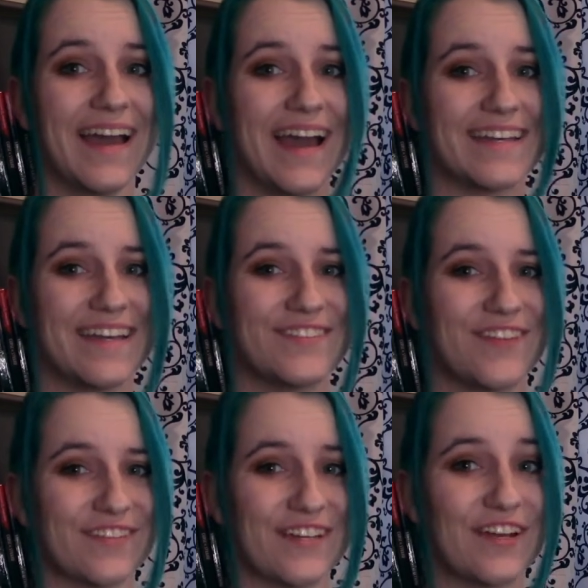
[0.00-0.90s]
Hi guys,
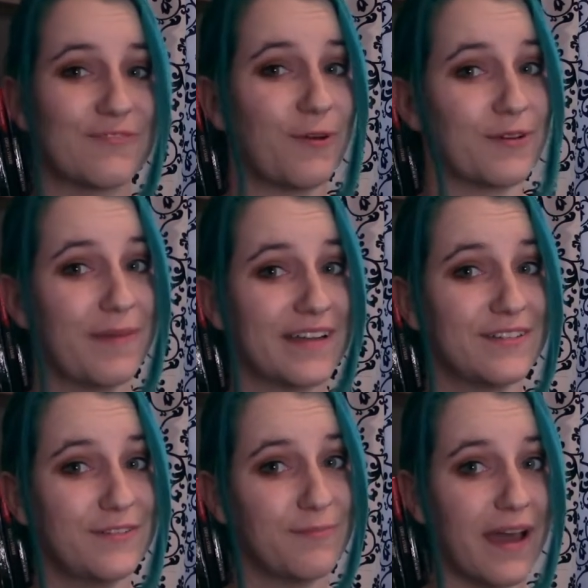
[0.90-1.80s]
Jesse here, and welcome back
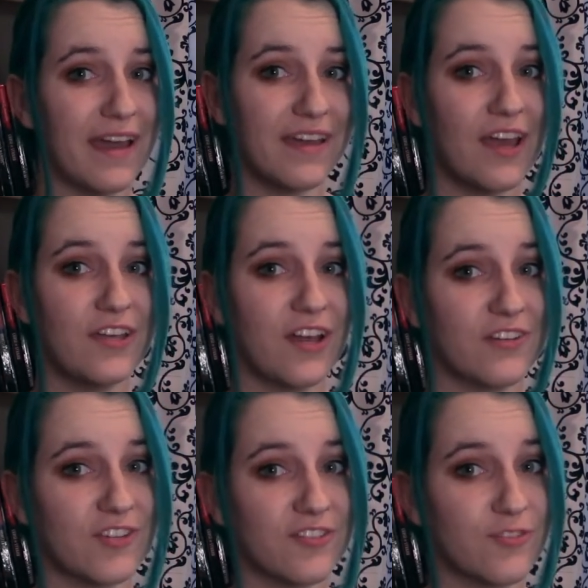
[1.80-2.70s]
to my
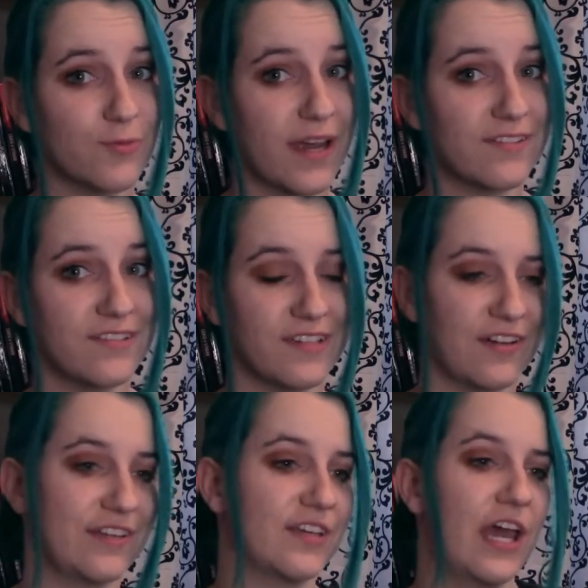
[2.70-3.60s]
Young Justice reaction
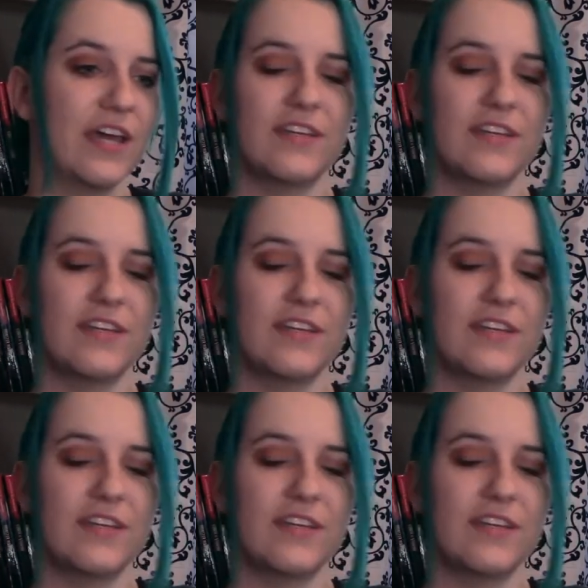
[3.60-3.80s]
series.